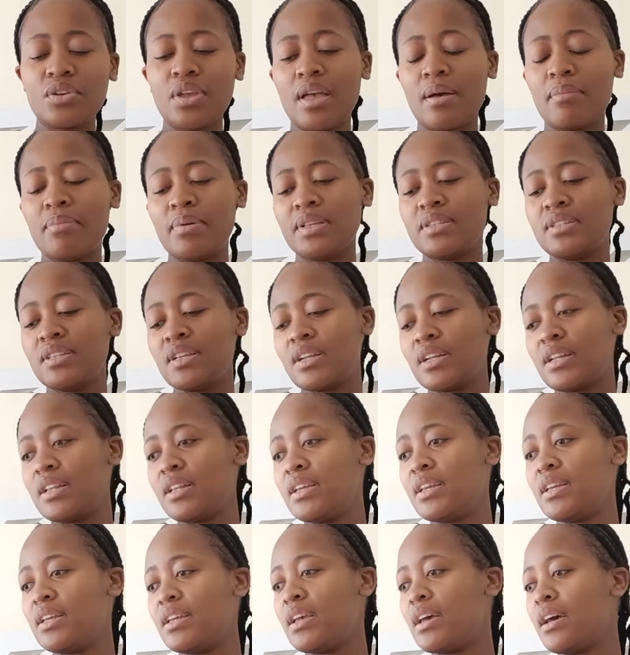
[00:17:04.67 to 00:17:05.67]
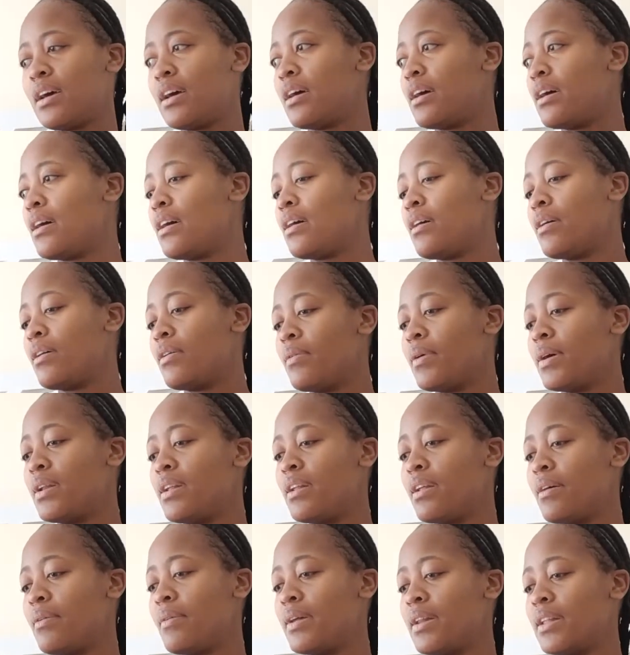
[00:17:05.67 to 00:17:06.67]
yeah, basically, what did
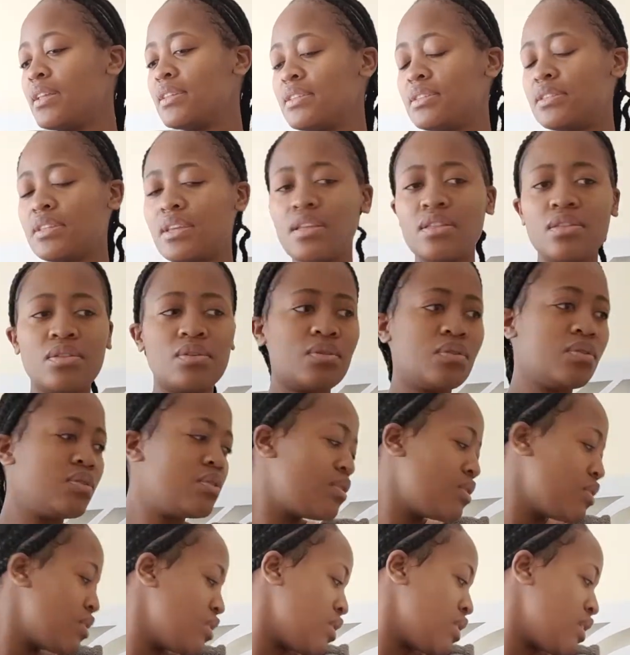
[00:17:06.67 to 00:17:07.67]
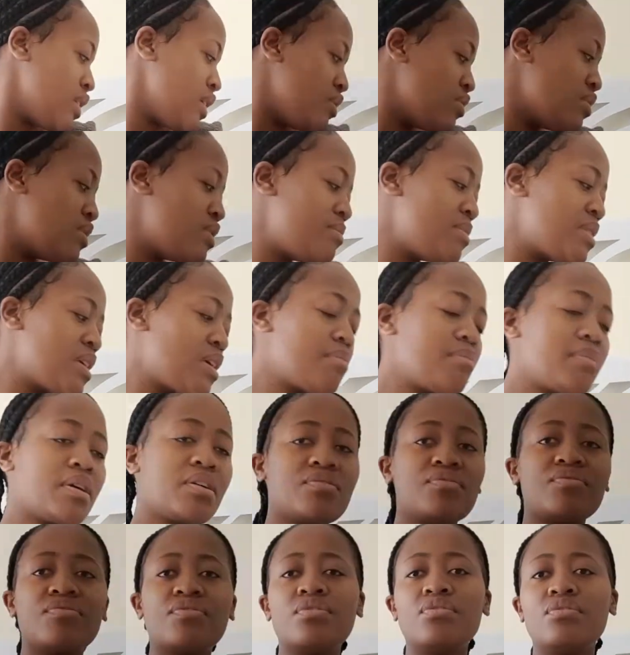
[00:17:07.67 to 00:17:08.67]
I want to say though? Now let me get my
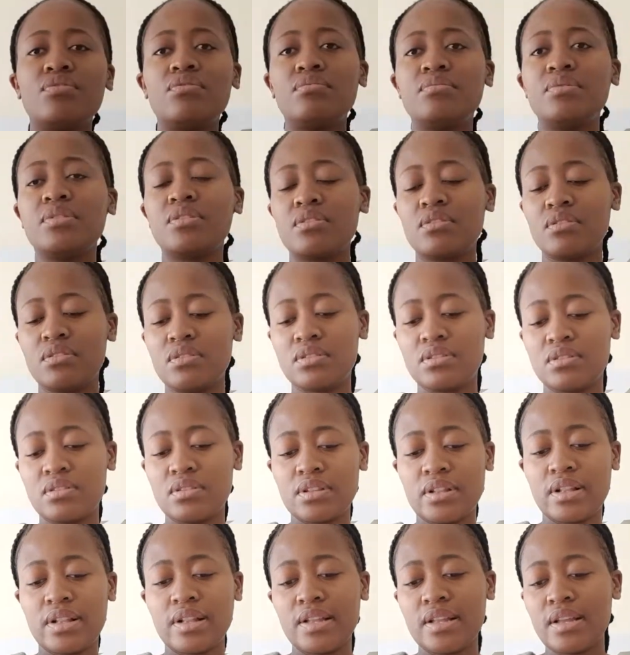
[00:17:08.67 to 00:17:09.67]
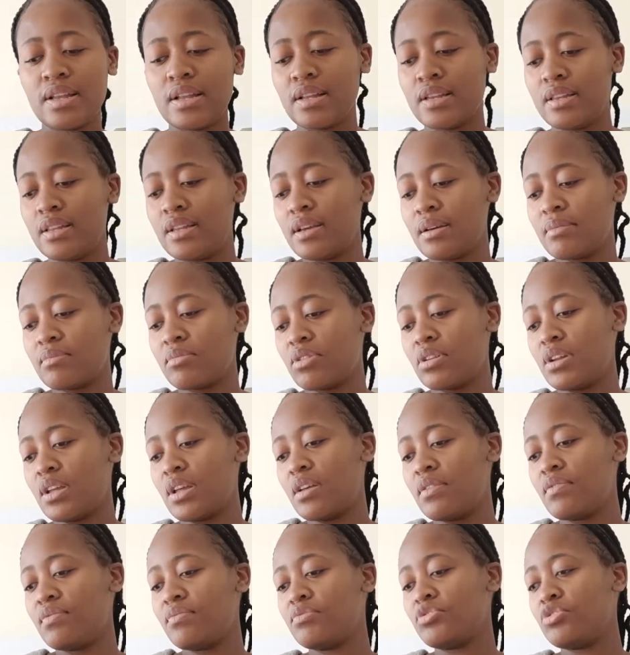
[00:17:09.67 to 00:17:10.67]
phone, because clearly I'm going to
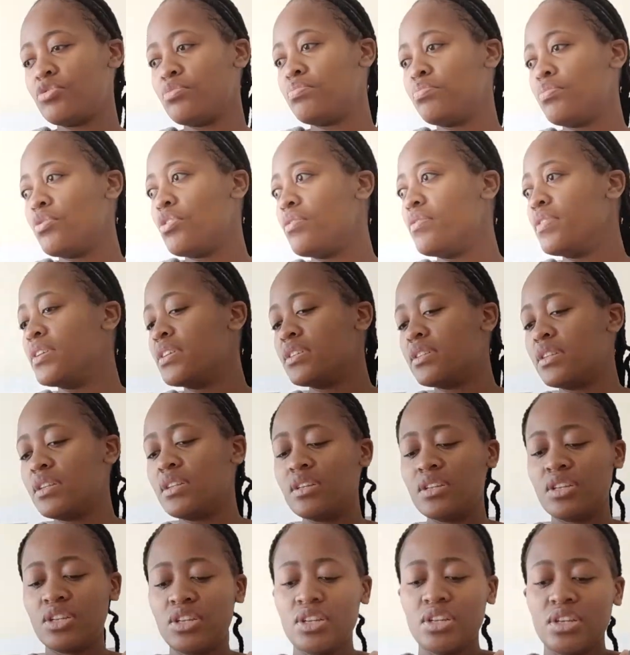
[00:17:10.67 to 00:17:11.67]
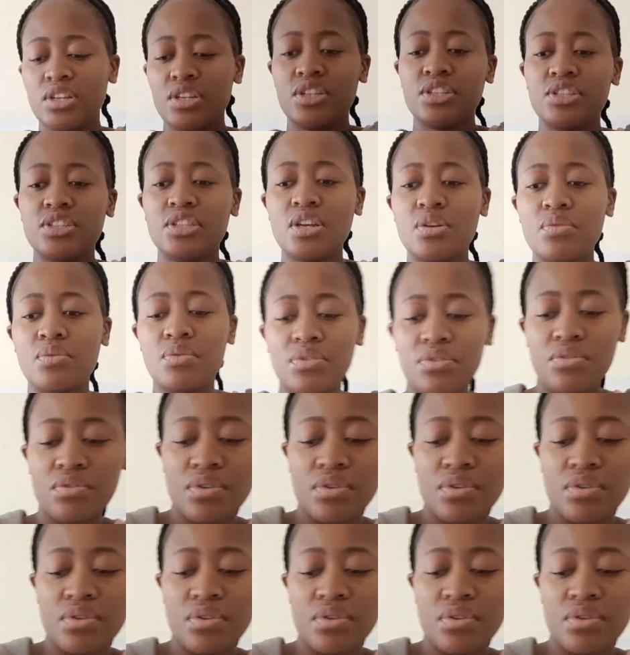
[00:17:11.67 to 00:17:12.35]
have to obviously share with